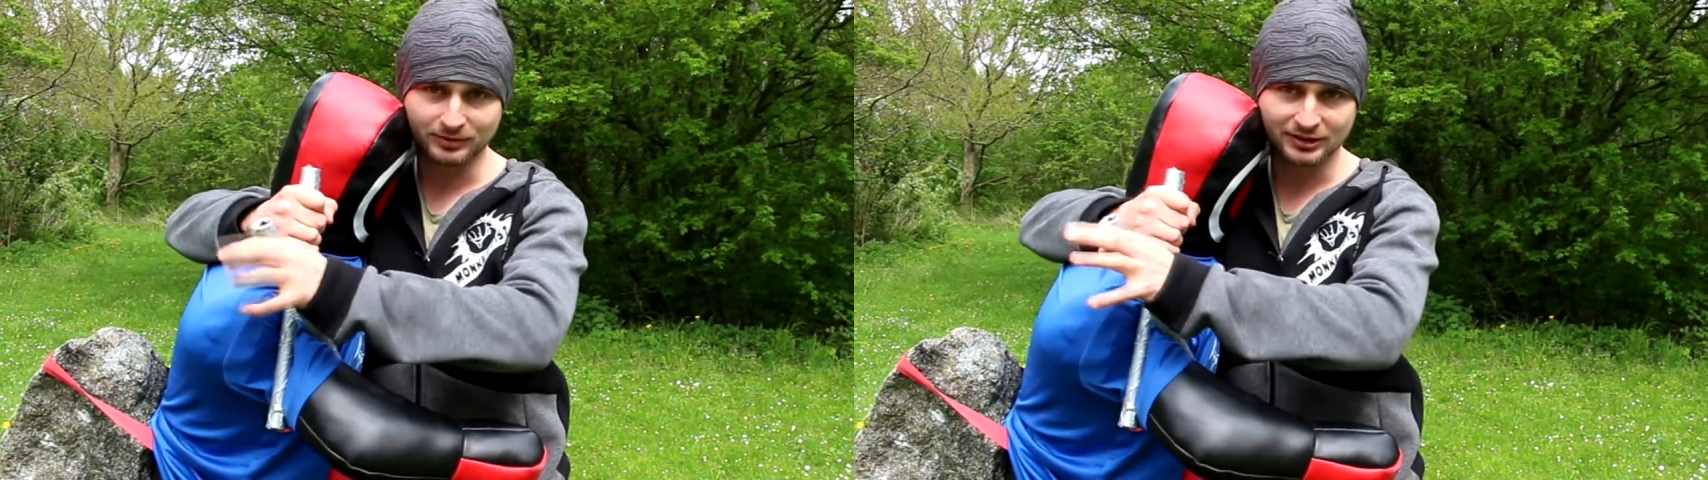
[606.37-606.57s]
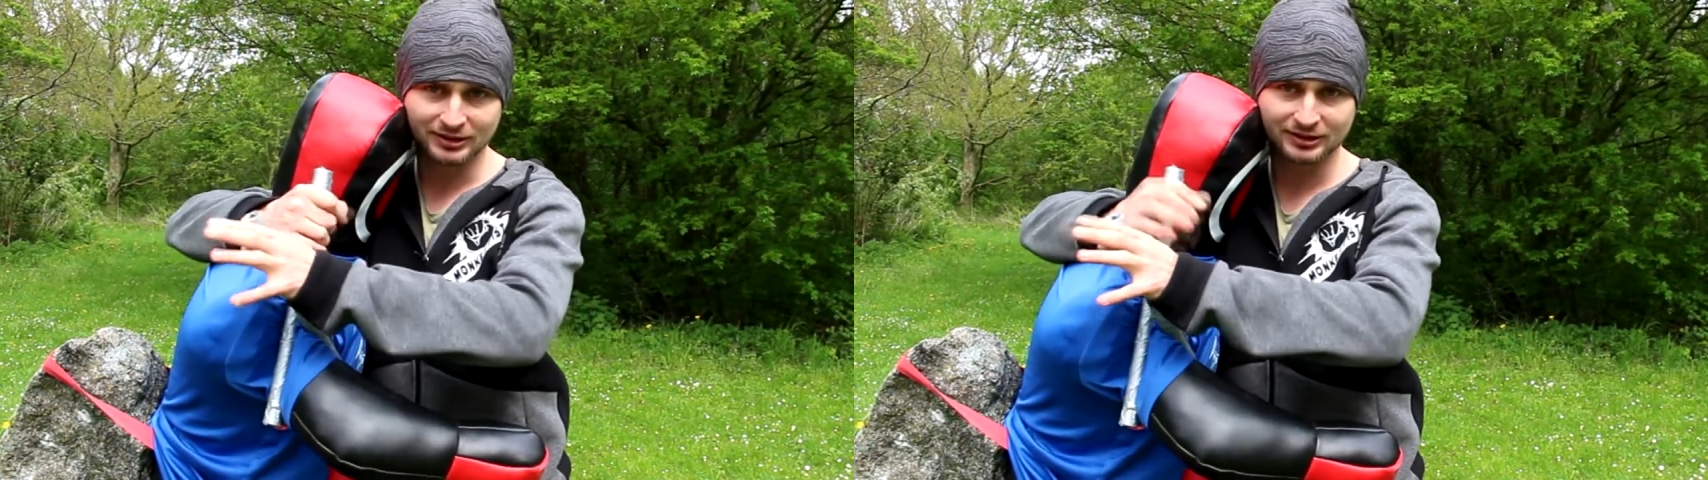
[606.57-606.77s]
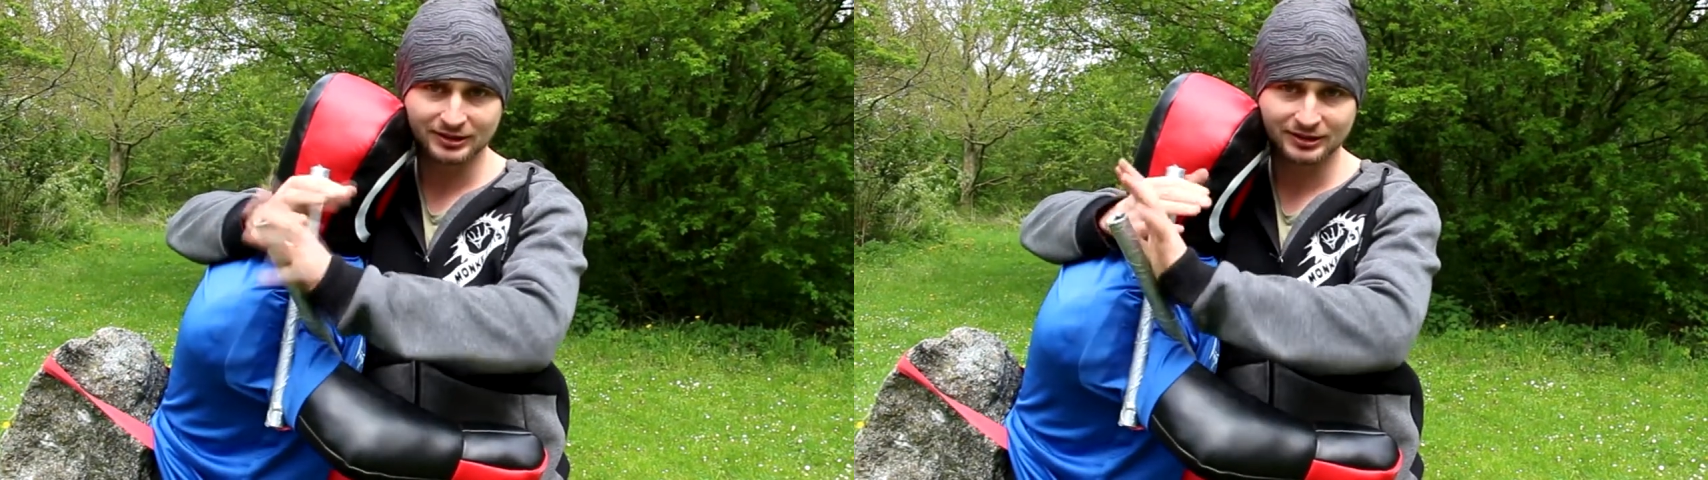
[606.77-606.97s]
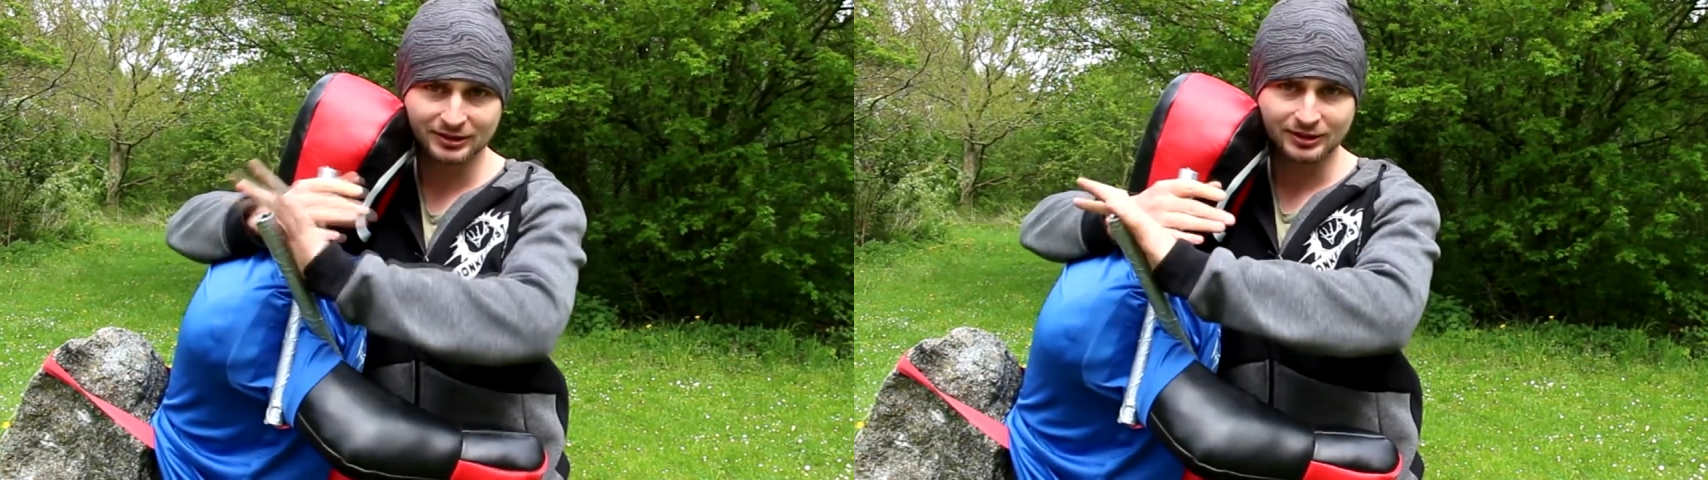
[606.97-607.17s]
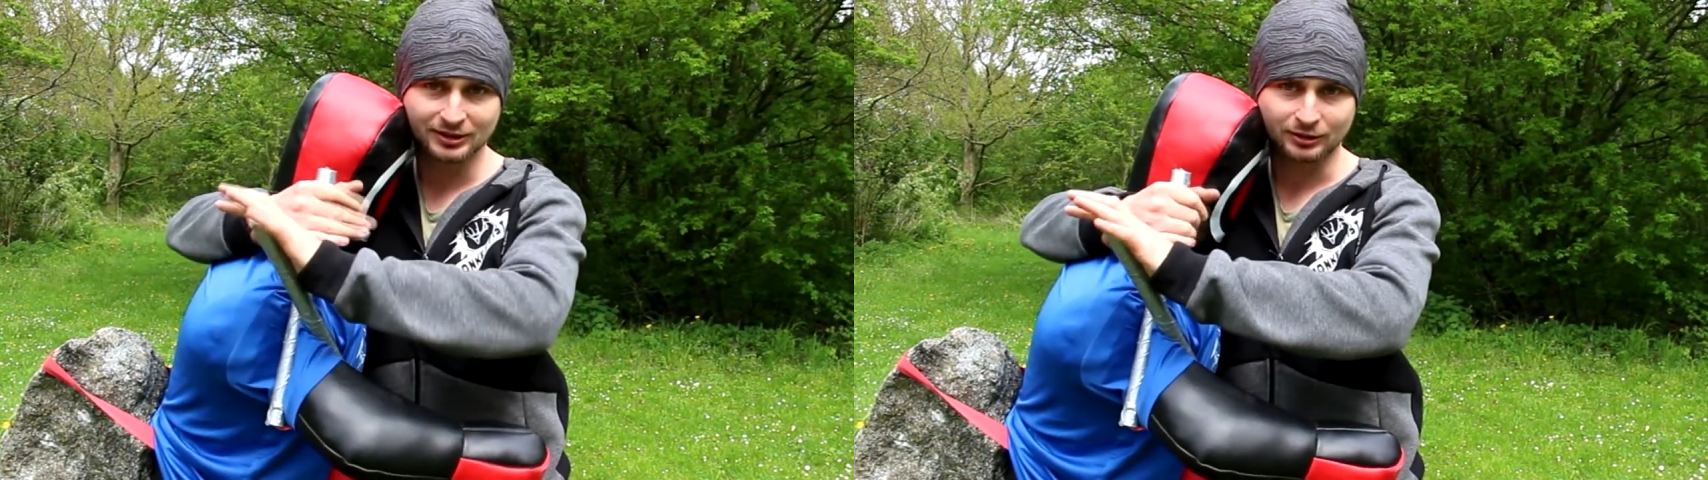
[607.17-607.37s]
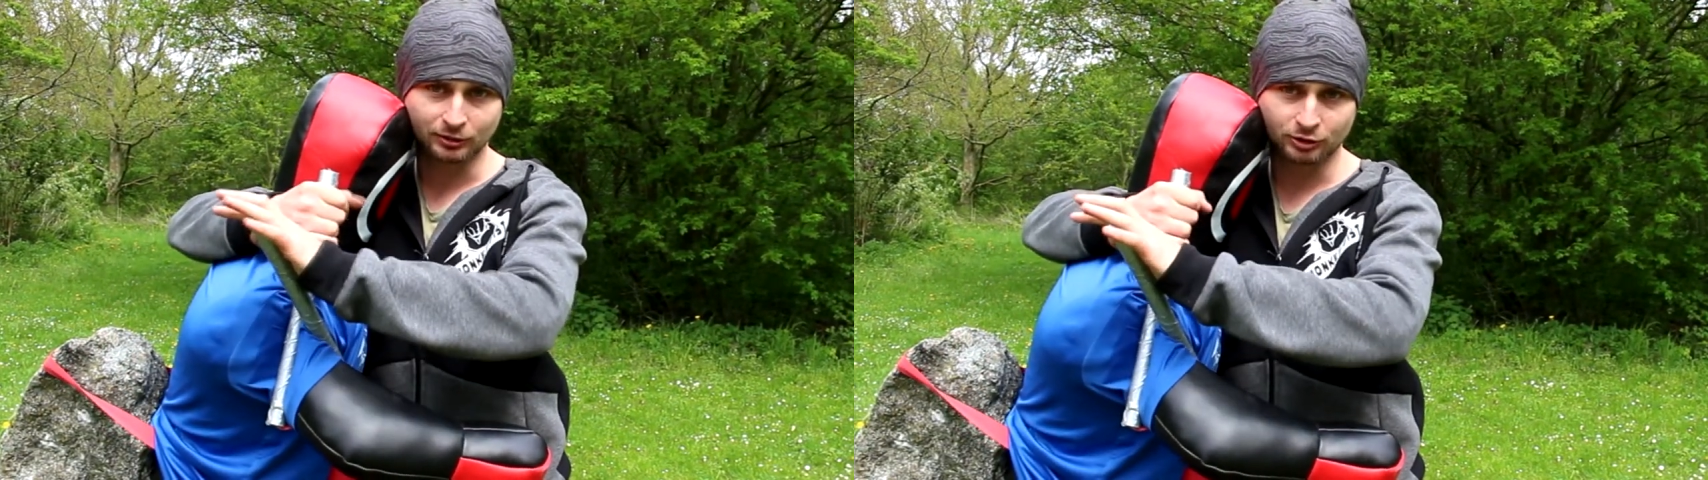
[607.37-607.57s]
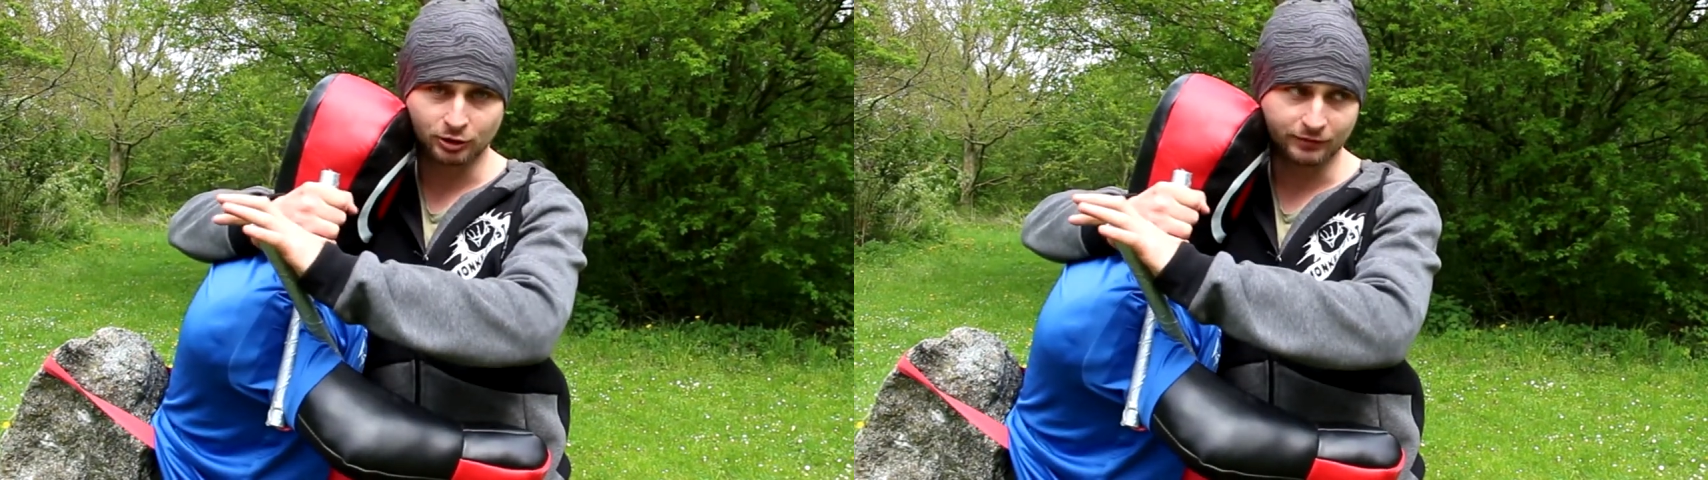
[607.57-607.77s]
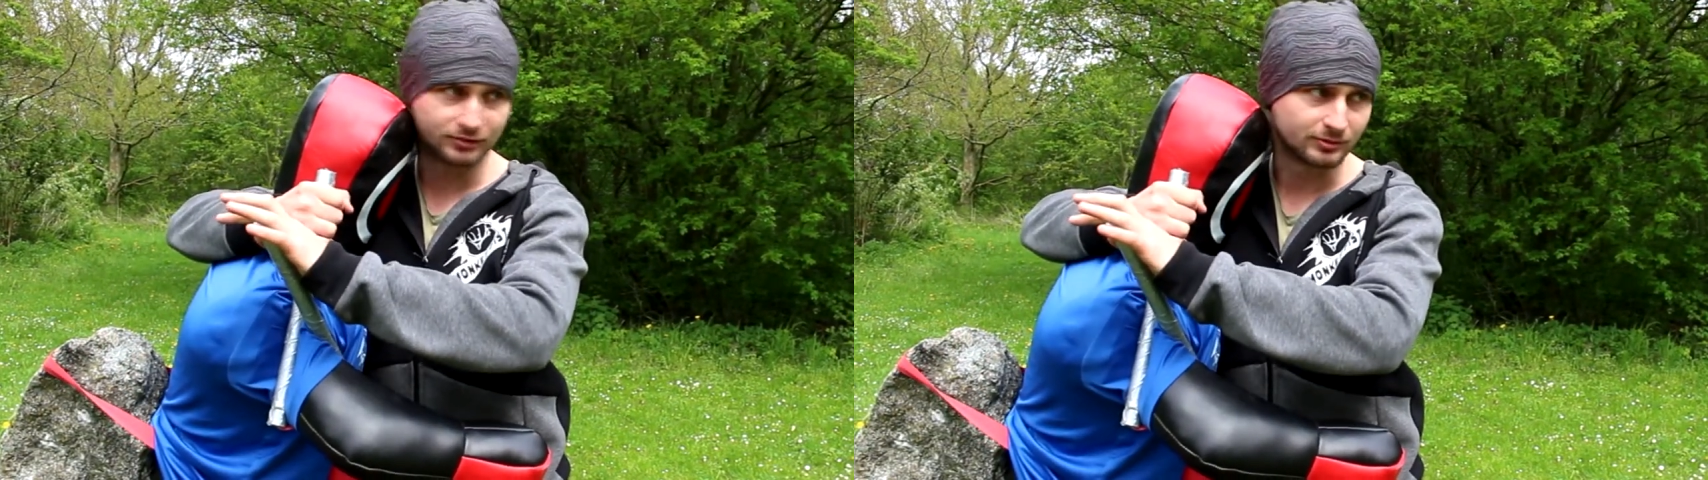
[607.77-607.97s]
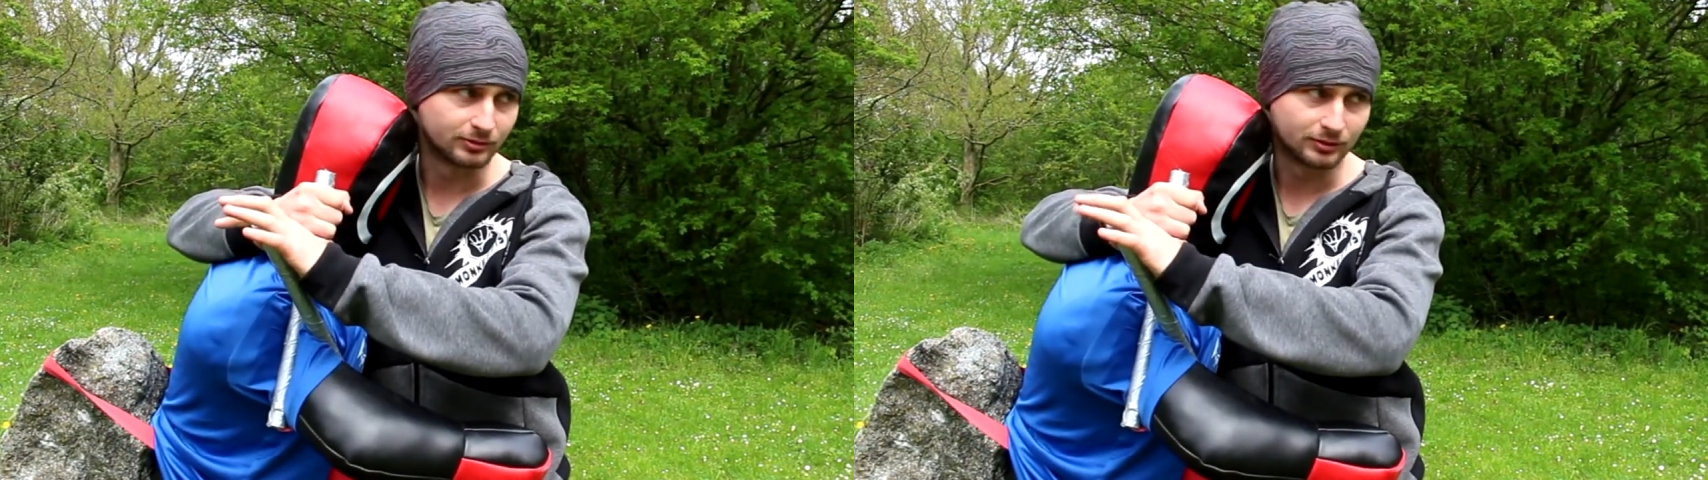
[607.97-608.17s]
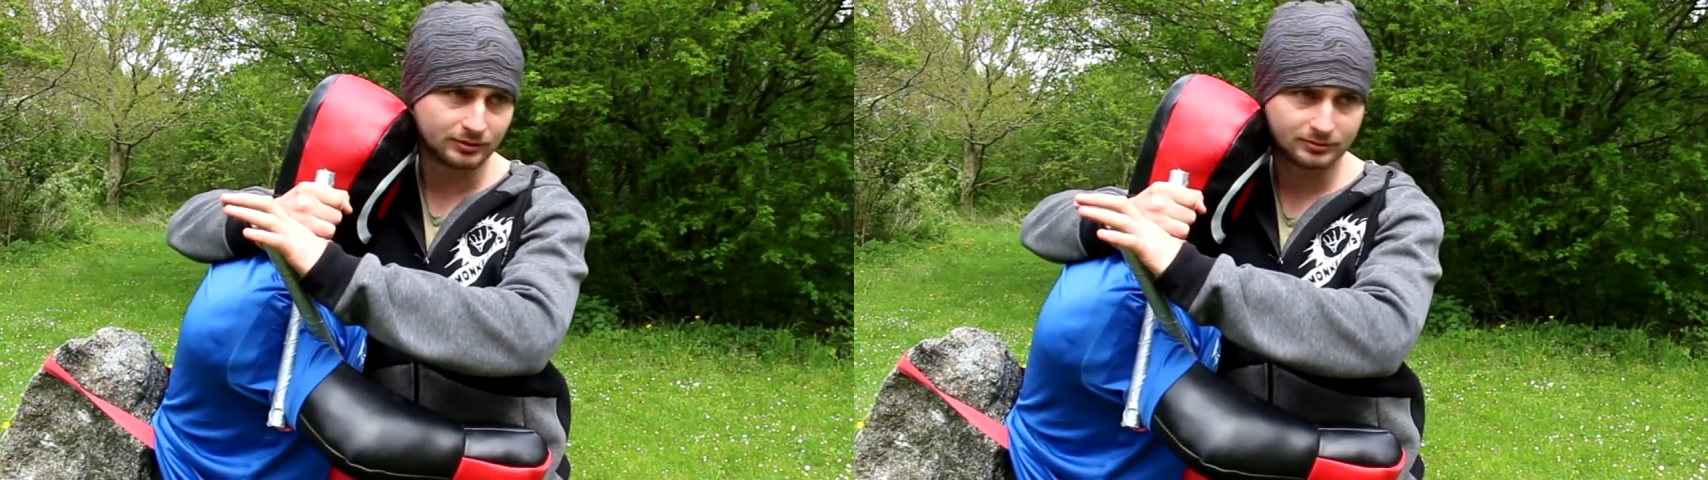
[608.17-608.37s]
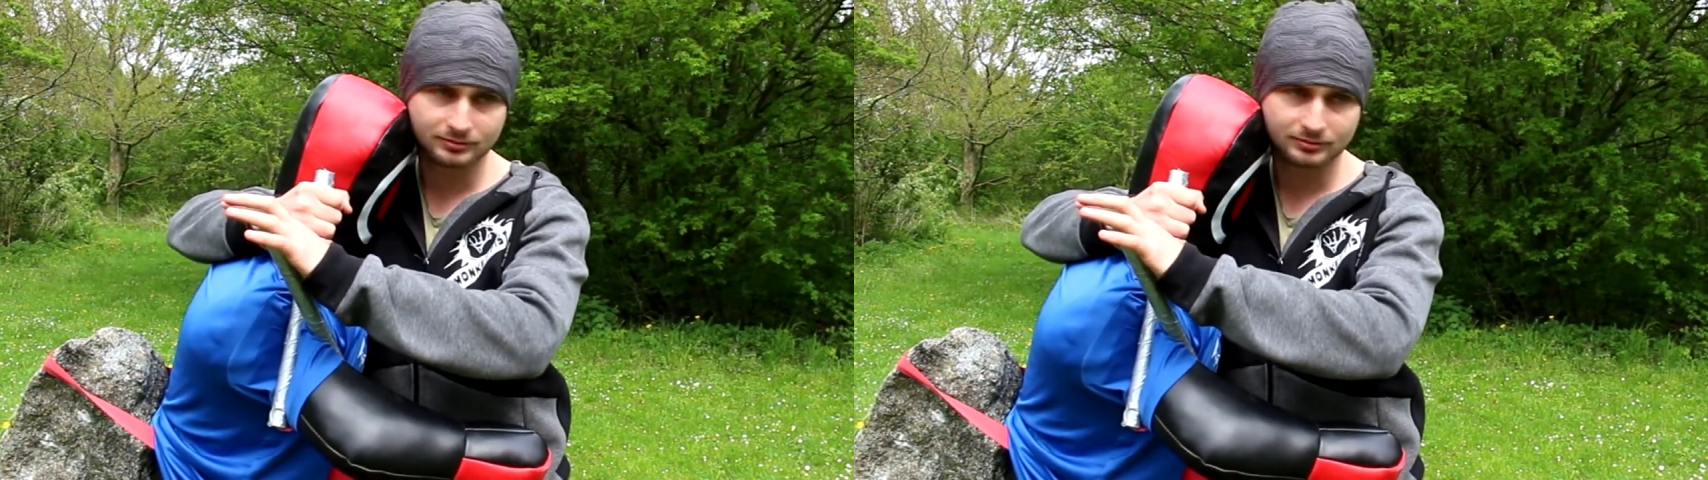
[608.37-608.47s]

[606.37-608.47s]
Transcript: be not comfortable,